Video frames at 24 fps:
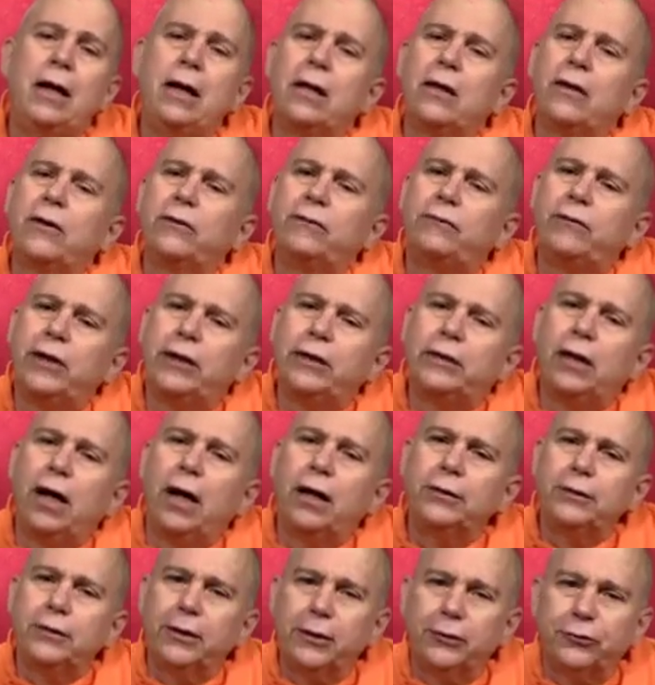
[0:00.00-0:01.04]
The
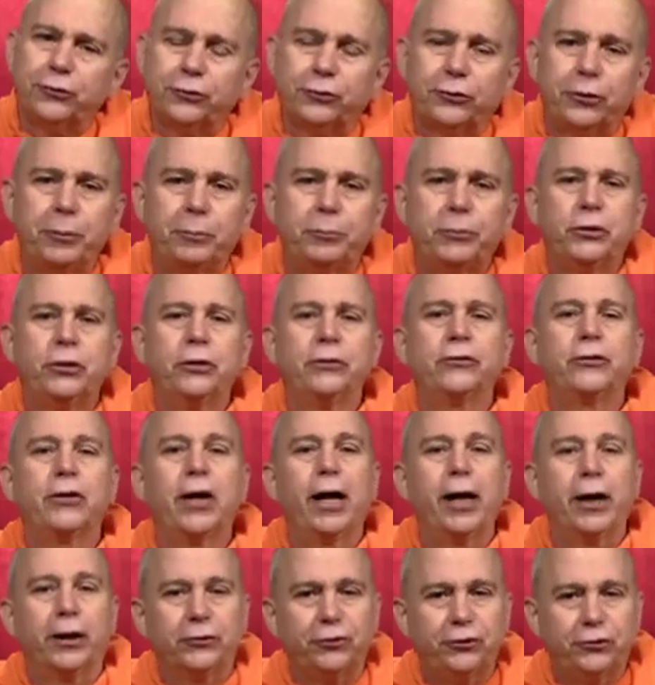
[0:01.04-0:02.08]
Vedantic scriptures
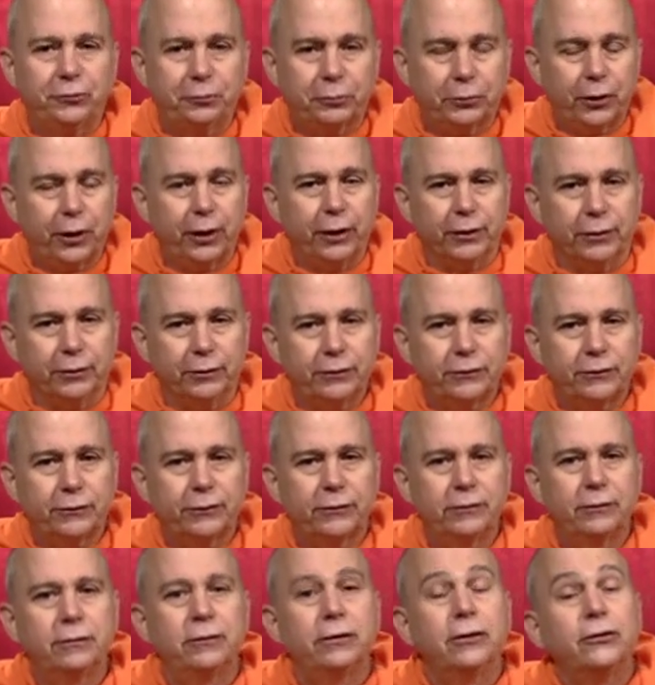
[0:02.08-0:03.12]
express
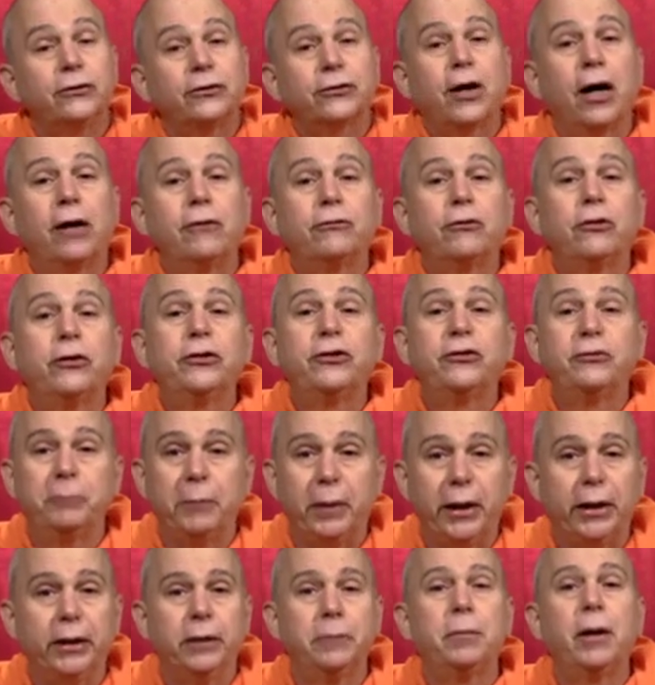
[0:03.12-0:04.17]
discoveries
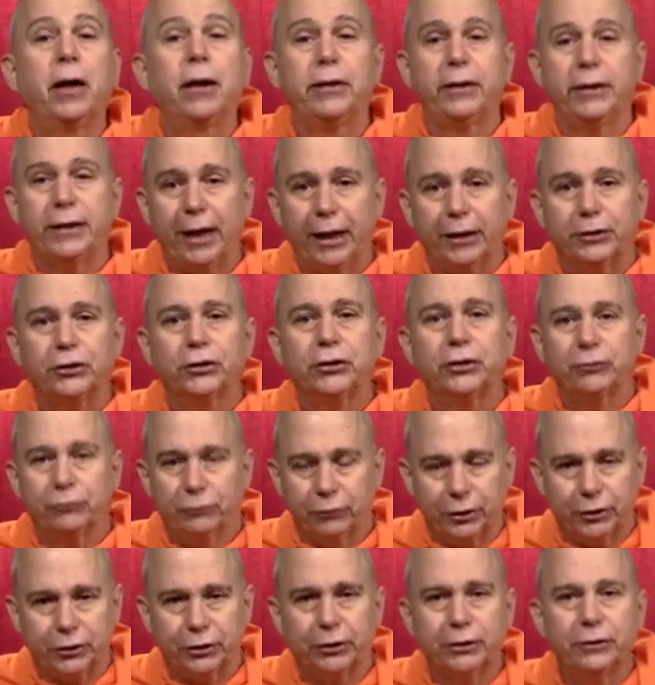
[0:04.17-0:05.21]
made by the ancient
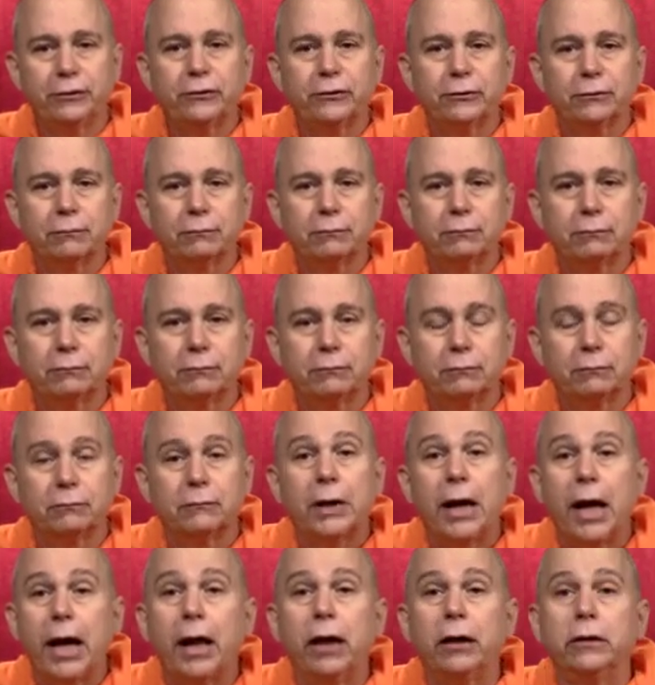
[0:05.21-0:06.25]
rishis,
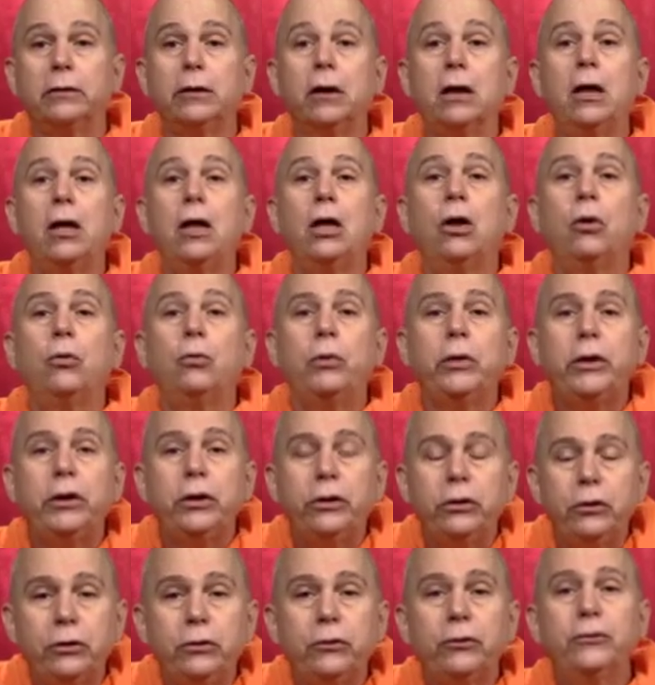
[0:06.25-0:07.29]
and we
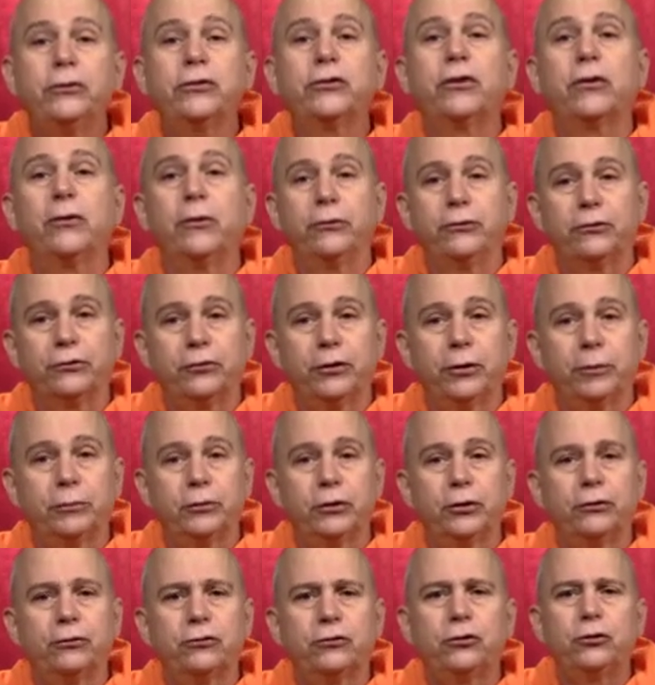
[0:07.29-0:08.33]
use those
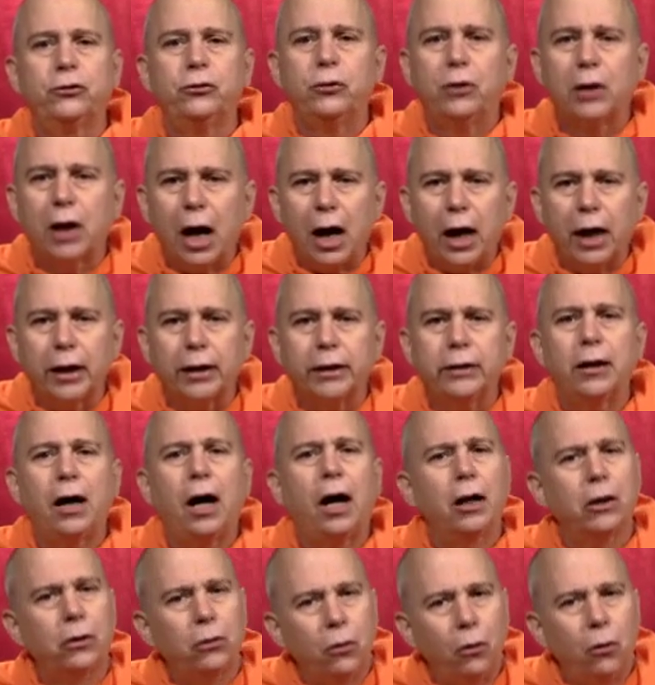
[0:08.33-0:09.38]
scriptures to guide
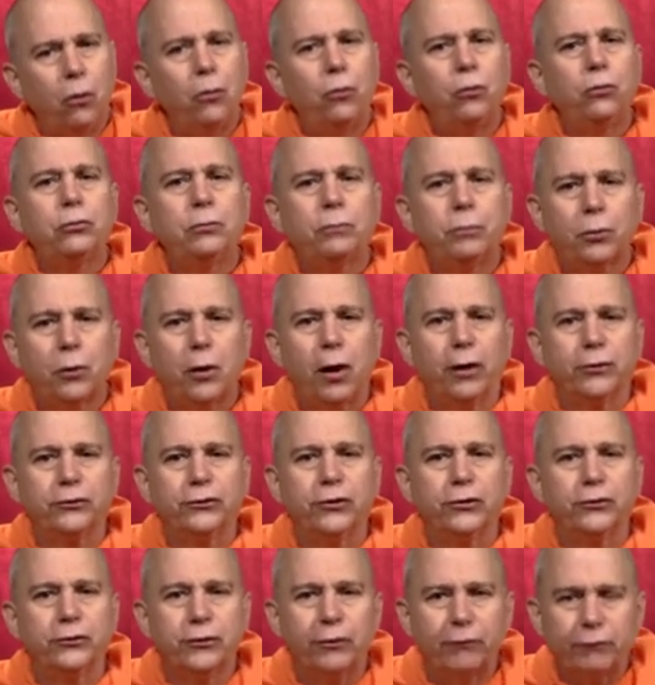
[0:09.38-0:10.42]
our own
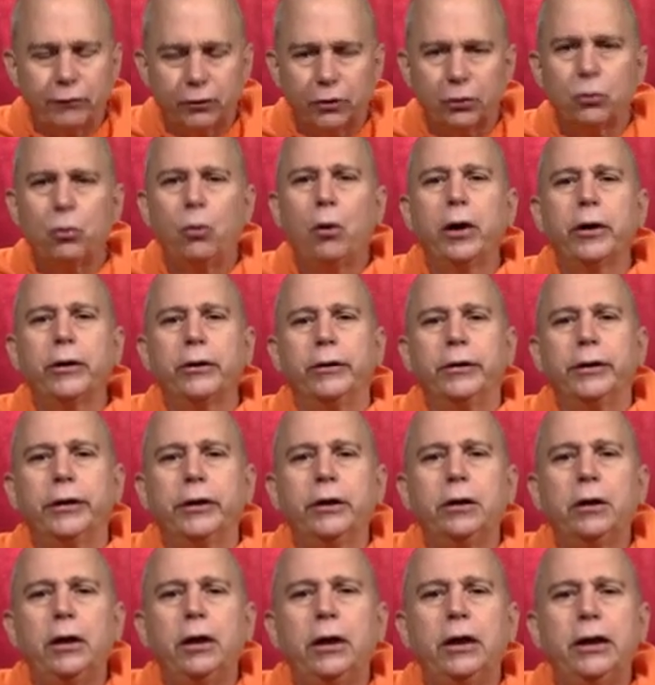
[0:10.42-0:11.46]
process of inquiry
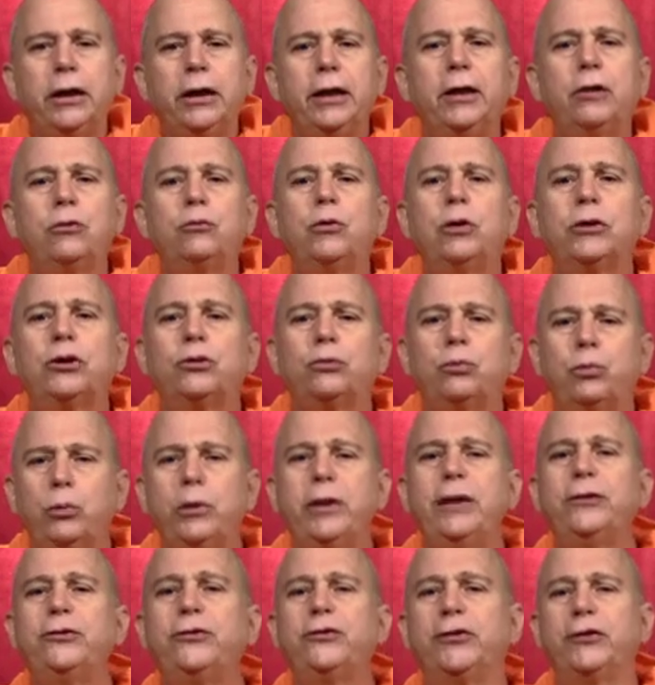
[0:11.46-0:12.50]
in which
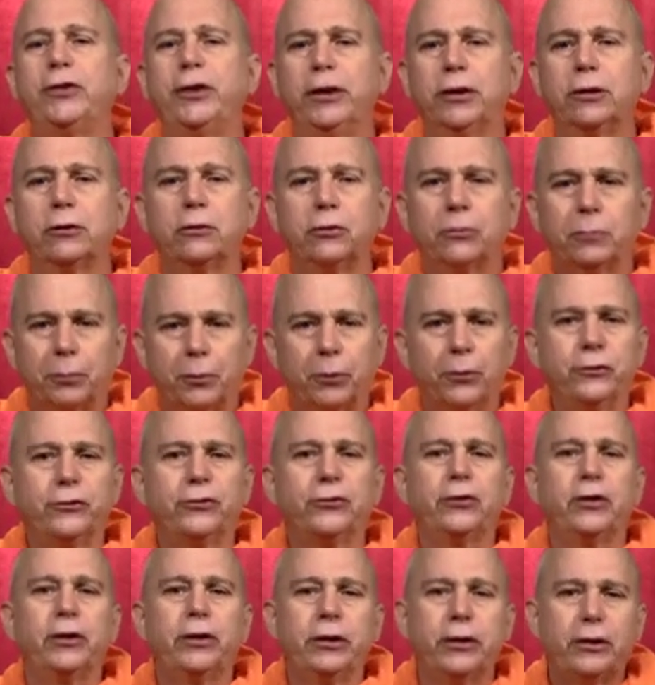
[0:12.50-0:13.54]
we seek to
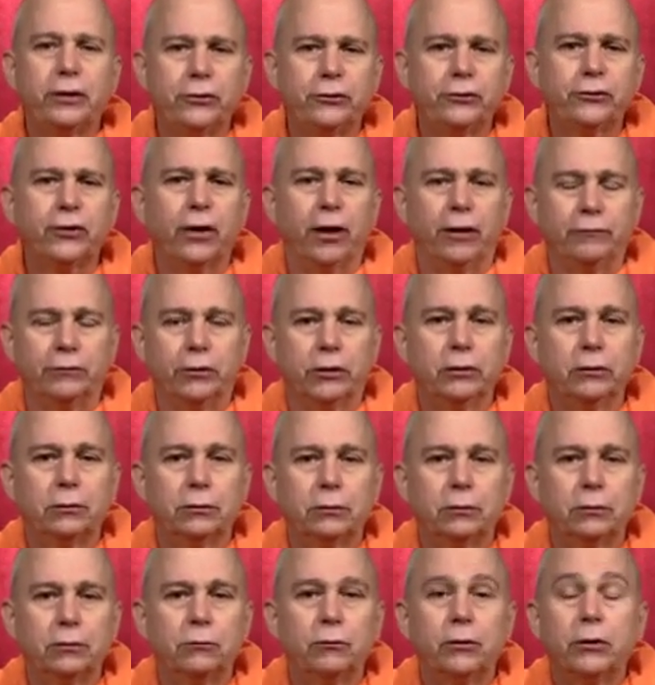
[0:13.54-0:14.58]
personally discover
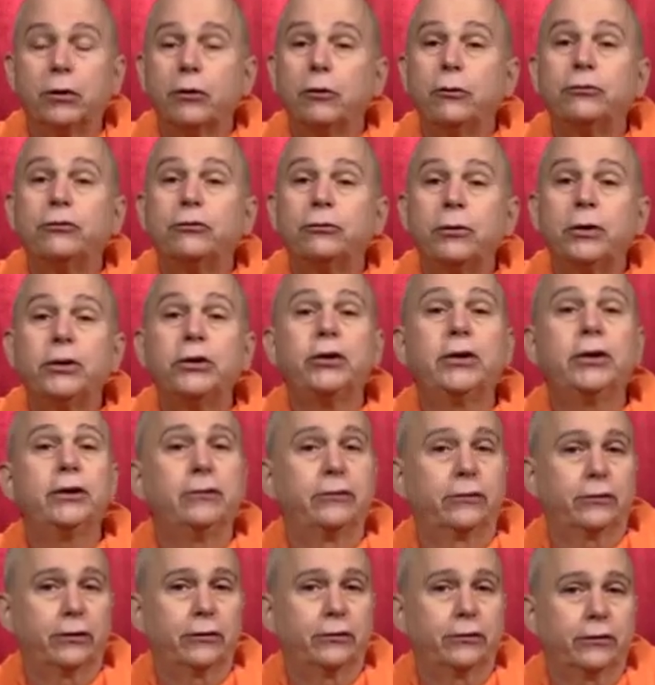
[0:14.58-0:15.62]
what those rishis
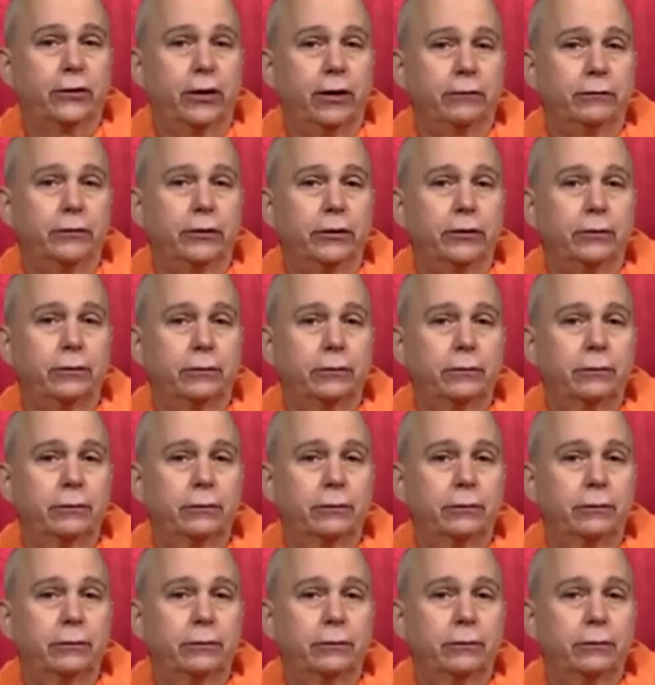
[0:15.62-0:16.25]
discovered.